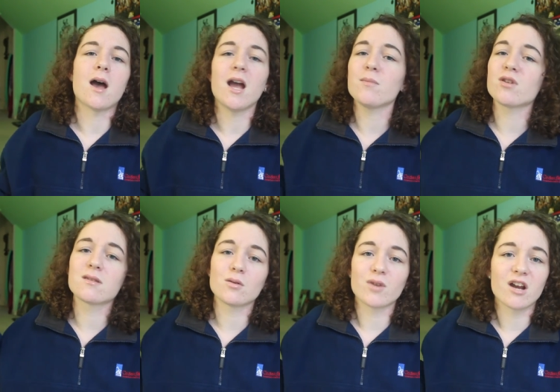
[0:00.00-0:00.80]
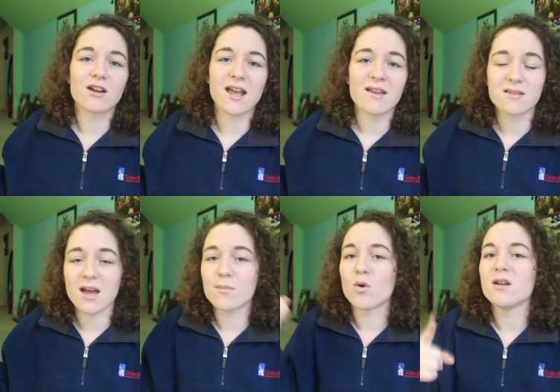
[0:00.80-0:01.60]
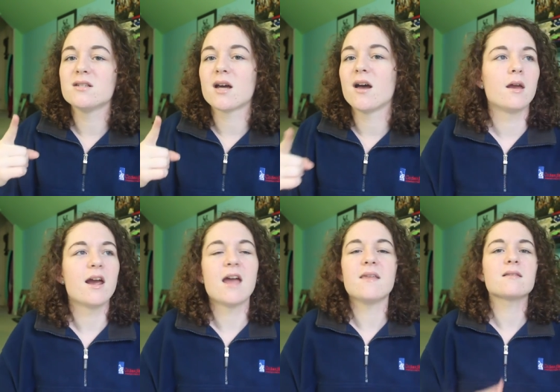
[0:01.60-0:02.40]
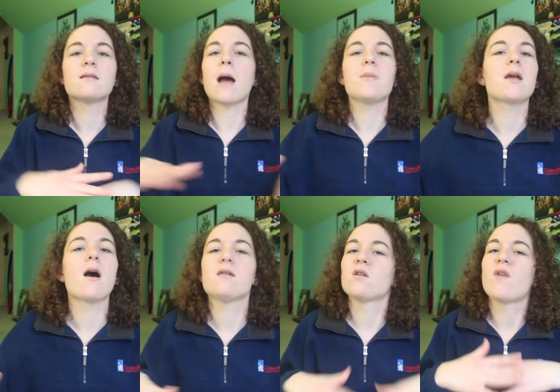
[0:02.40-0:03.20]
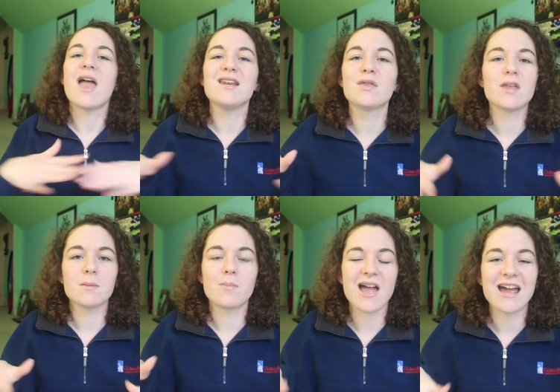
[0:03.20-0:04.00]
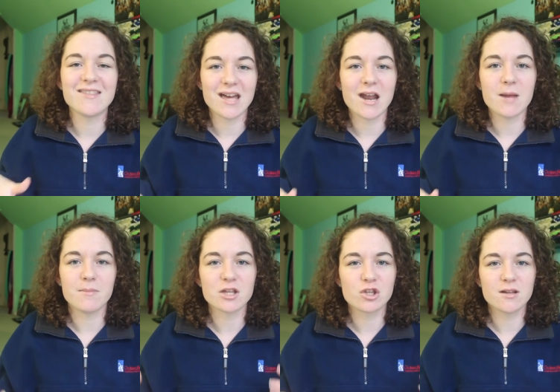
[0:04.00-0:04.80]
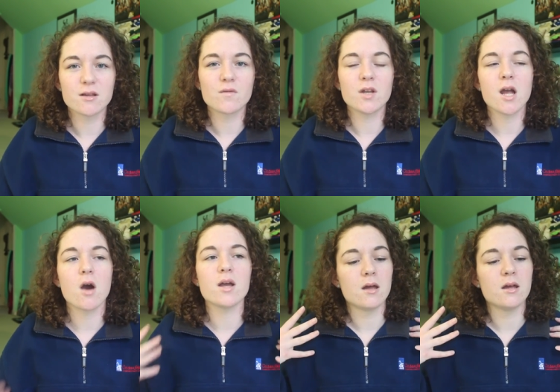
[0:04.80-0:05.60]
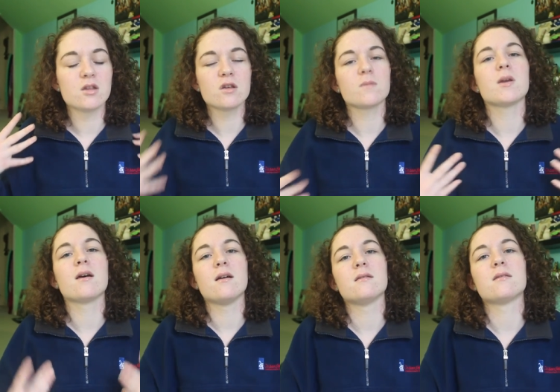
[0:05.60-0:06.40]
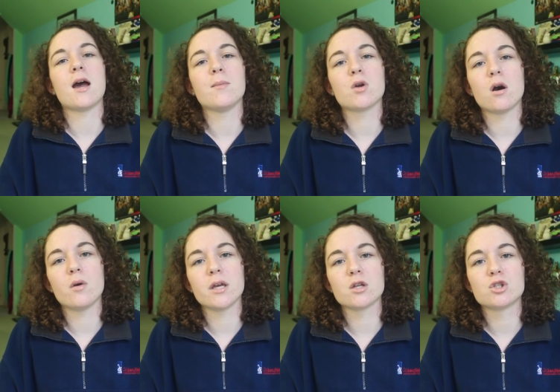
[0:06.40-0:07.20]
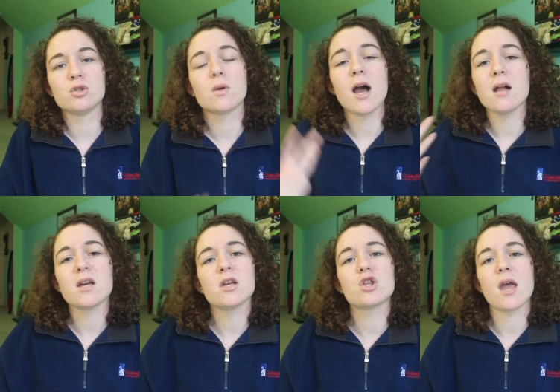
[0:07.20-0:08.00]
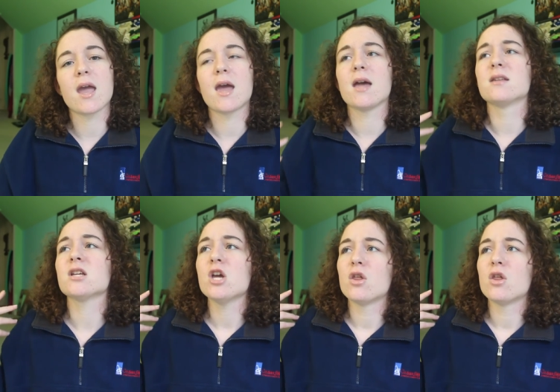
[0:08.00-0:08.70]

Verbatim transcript: I am just a rare case, I'm one and done, and that's not because of anything bad that I mentioned in this video. It's just because I'm going to college and